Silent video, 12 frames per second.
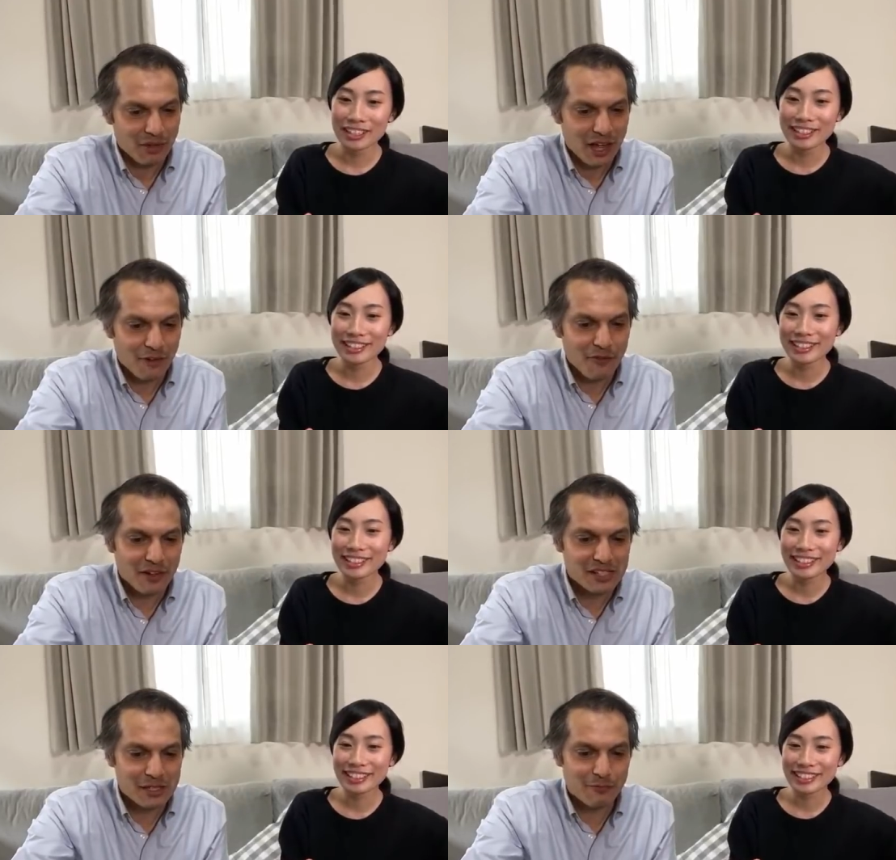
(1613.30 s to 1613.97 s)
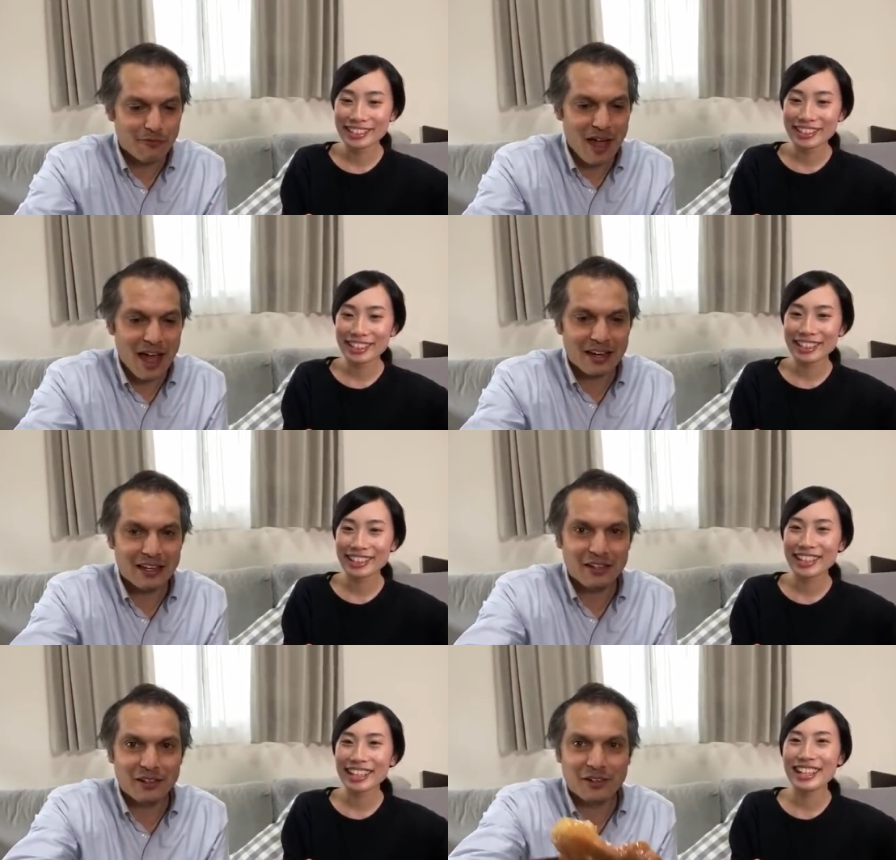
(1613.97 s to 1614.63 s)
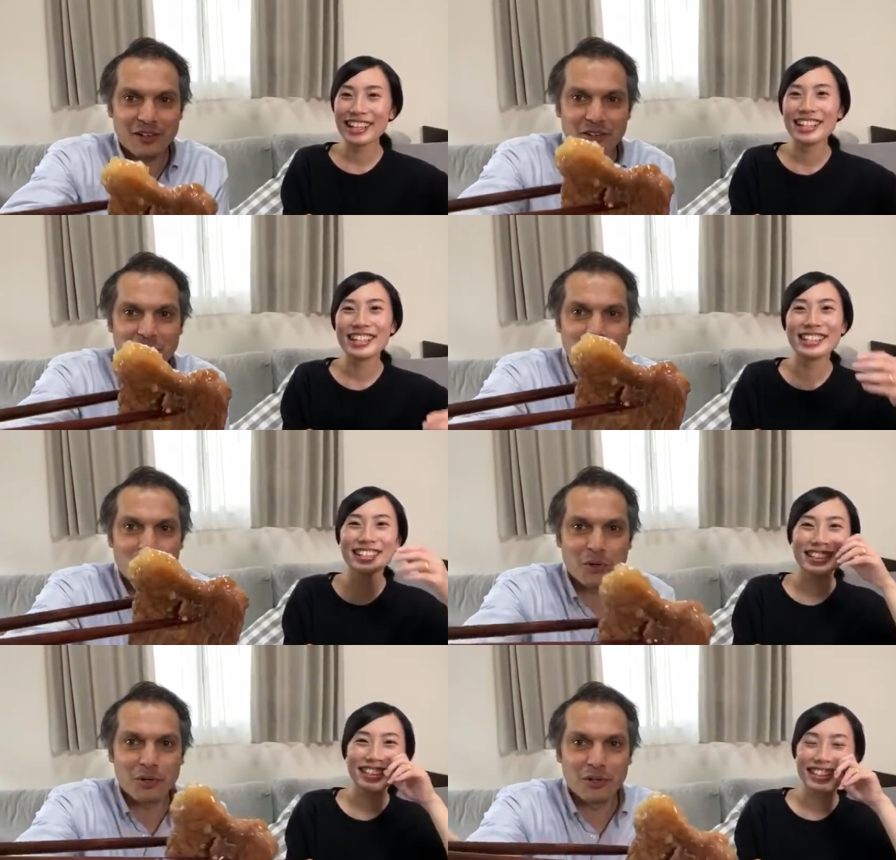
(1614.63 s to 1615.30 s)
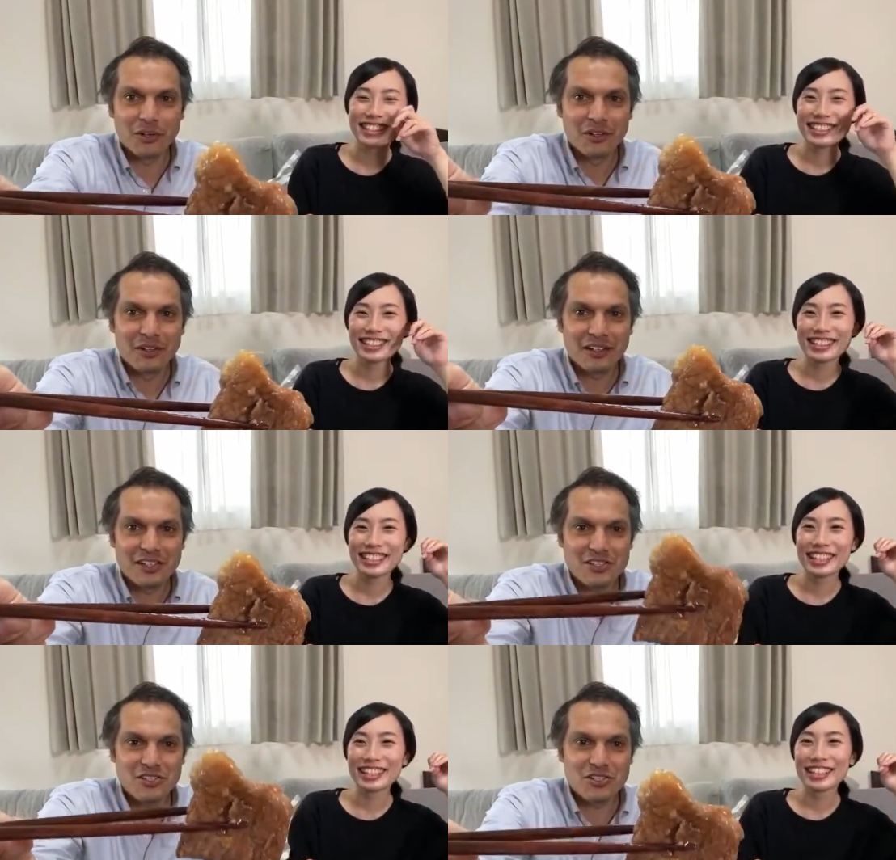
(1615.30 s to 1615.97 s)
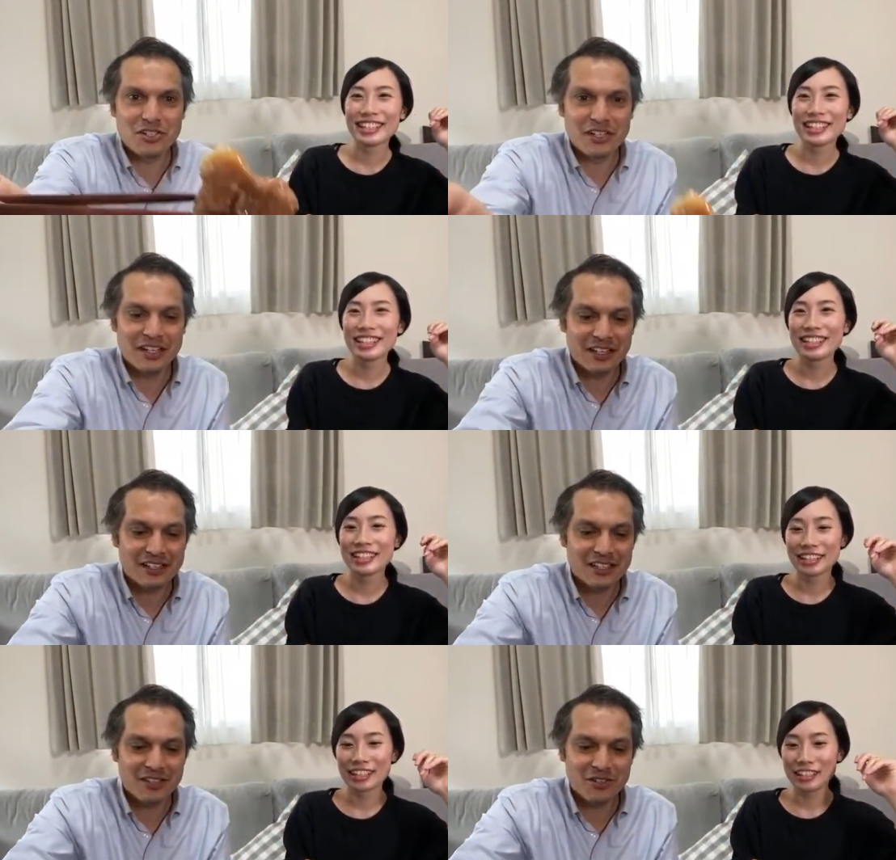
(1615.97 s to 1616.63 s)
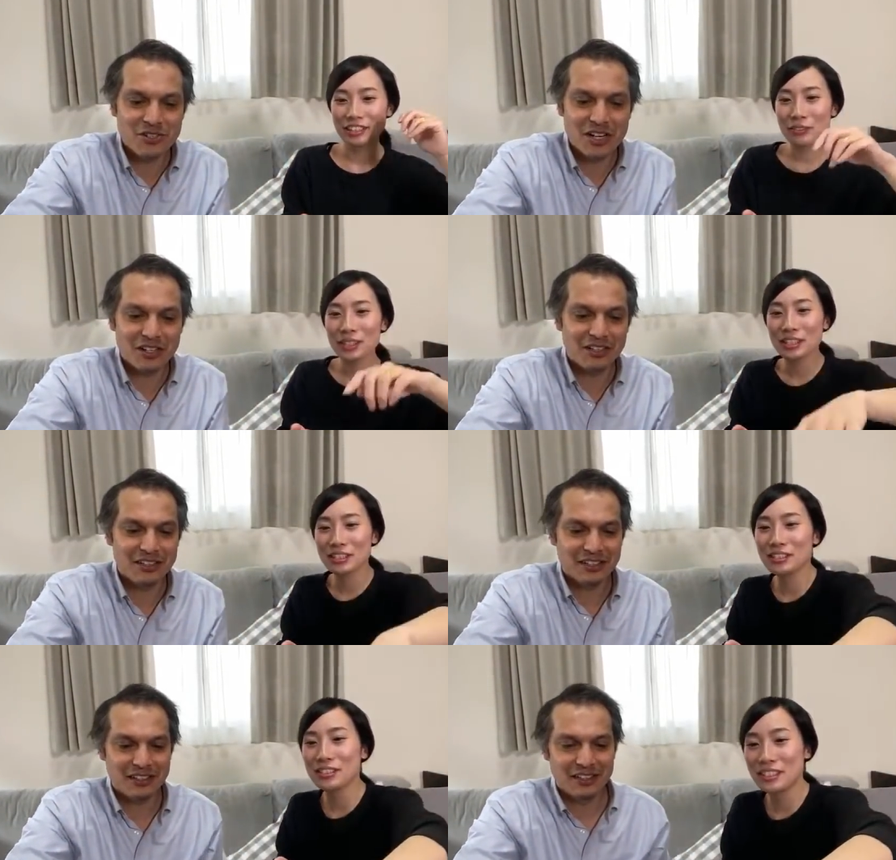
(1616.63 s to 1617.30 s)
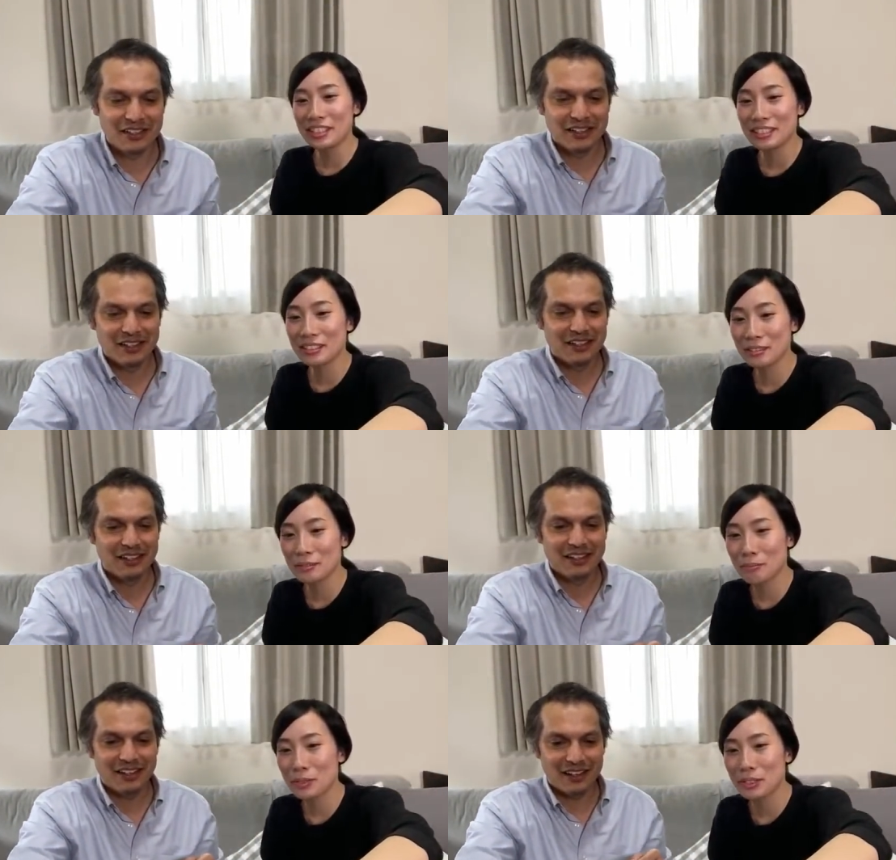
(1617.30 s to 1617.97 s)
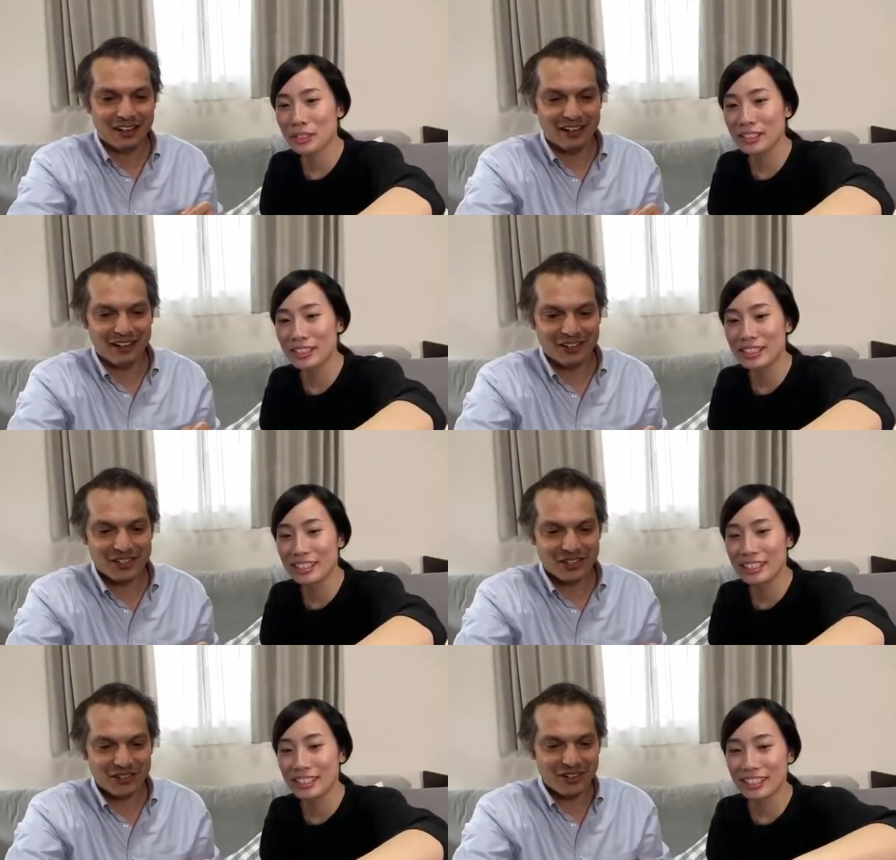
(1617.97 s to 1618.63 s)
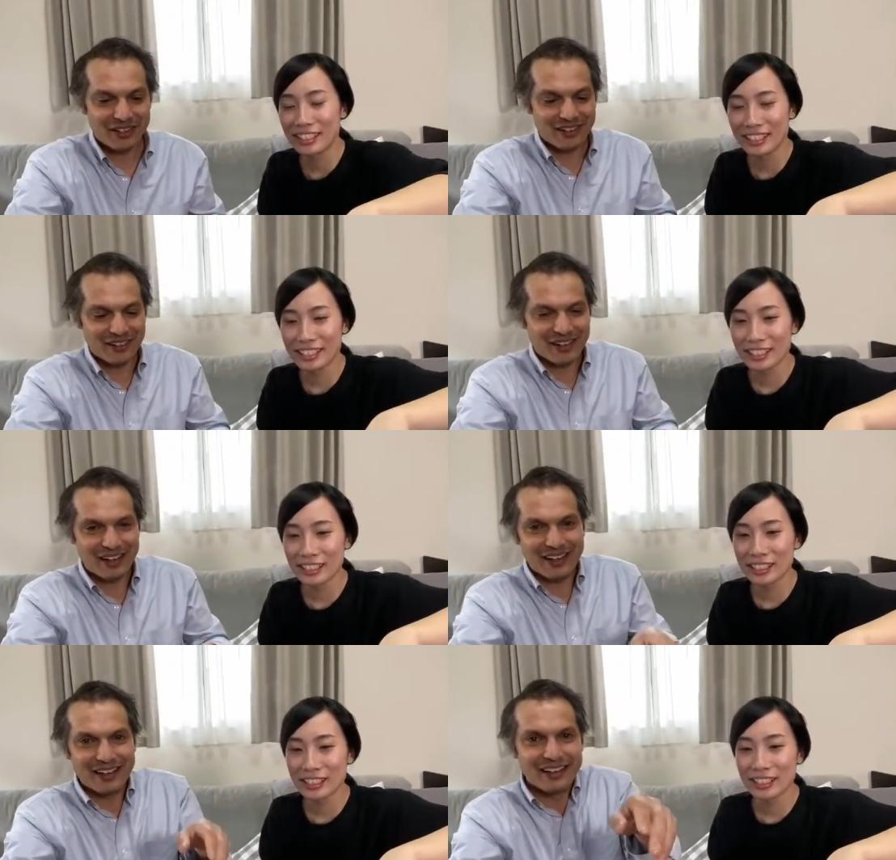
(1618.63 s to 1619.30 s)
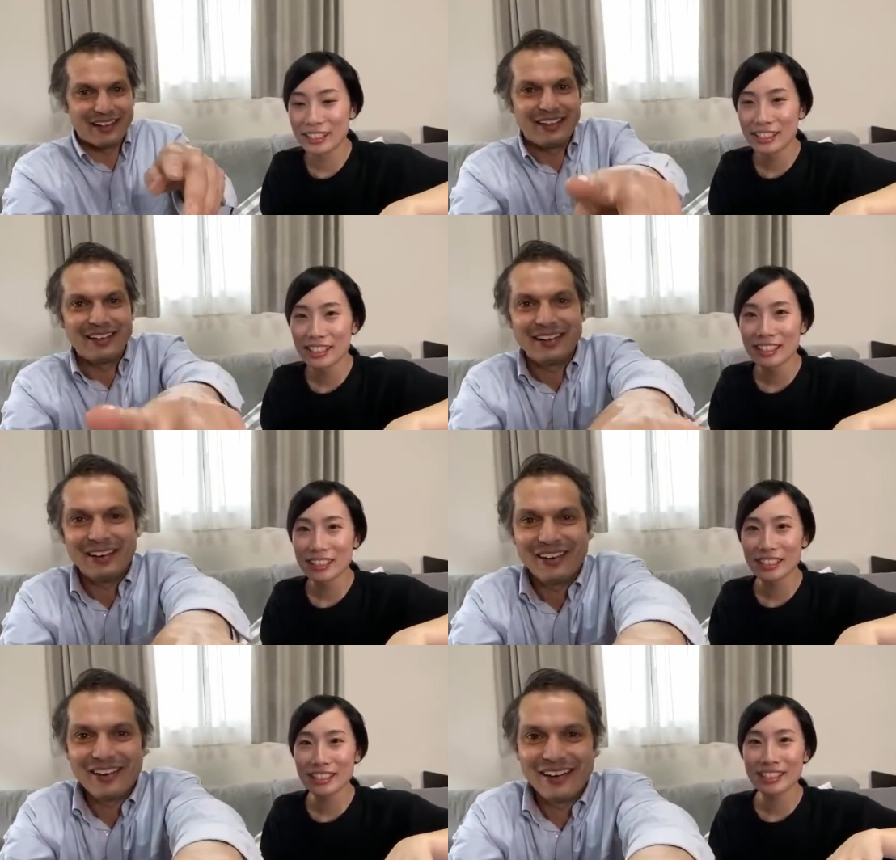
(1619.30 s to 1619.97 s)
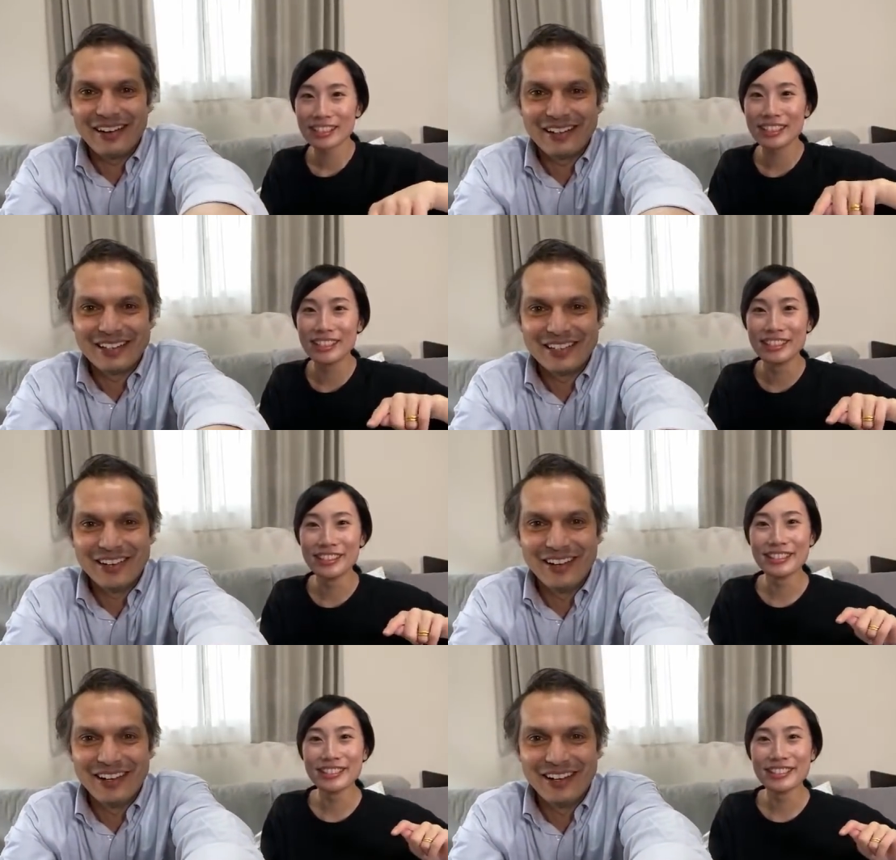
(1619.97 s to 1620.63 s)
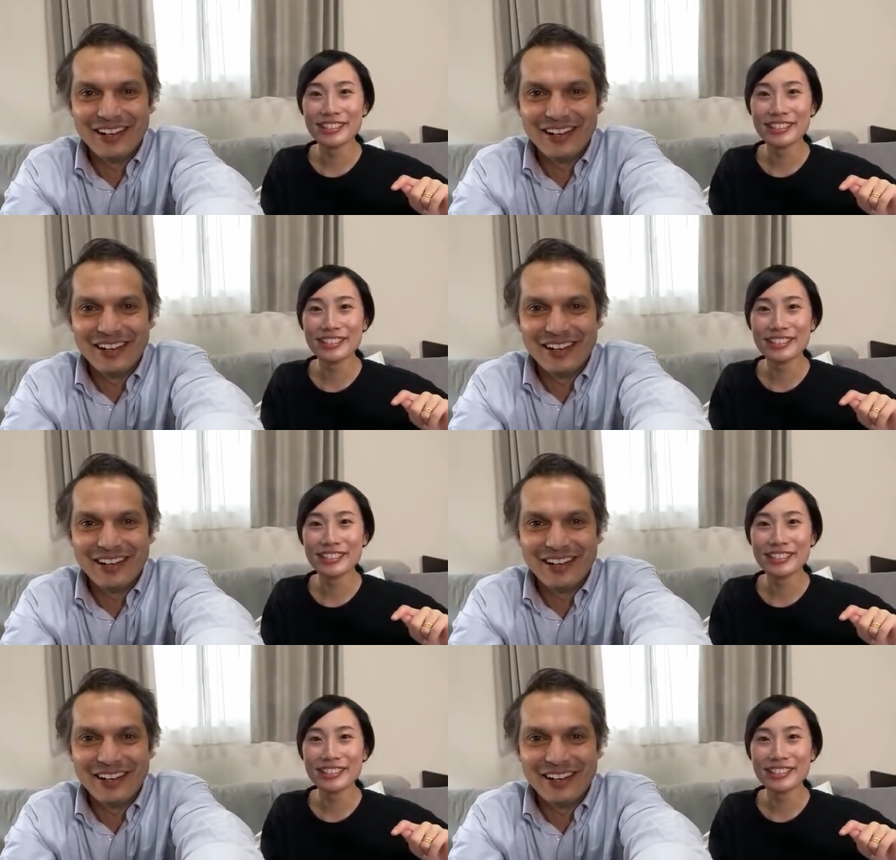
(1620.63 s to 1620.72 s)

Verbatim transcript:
Speaker 1: I found some fat here on the corner. It's either gelatin. You show this part. I show it? Okay. Alright, I show it